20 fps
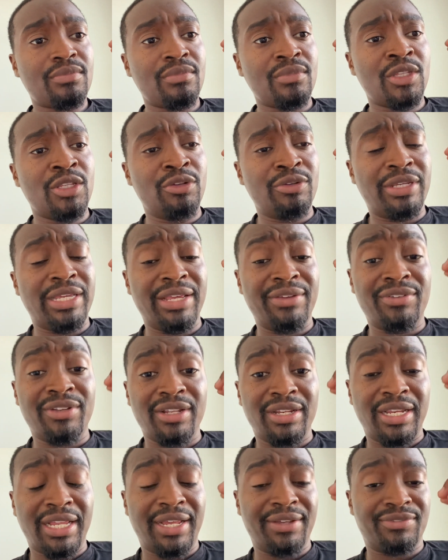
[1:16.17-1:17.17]
you give your
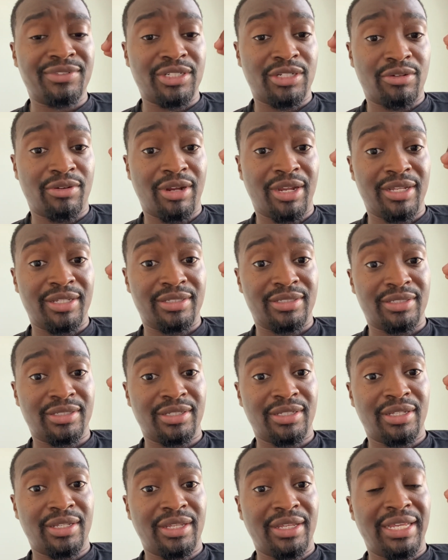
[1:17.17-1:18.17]
life to Christ.
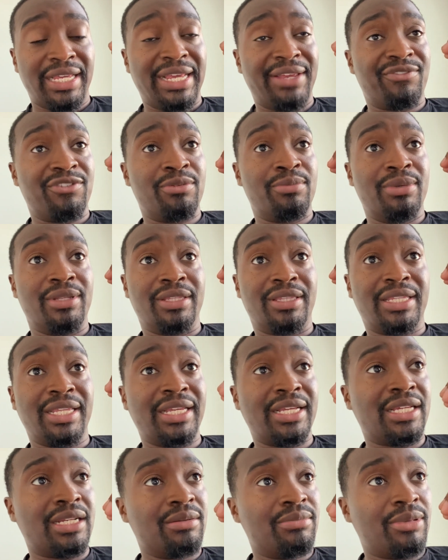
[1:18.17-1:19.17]
If you've been
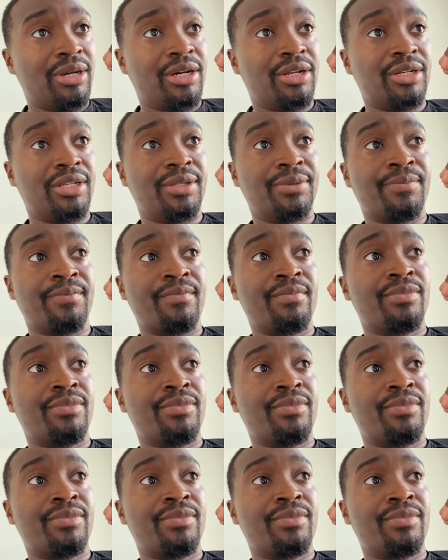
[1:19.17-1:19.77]
thinking about it,